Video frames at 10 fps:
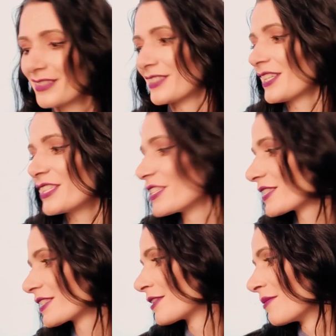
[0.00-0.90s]
I don't know,
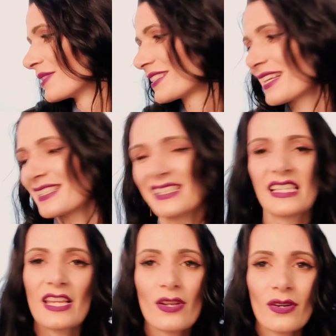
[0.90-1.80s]
doing something sexy.
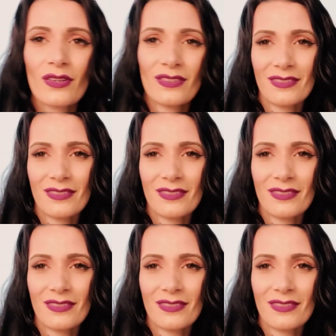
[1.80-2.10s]
They're not.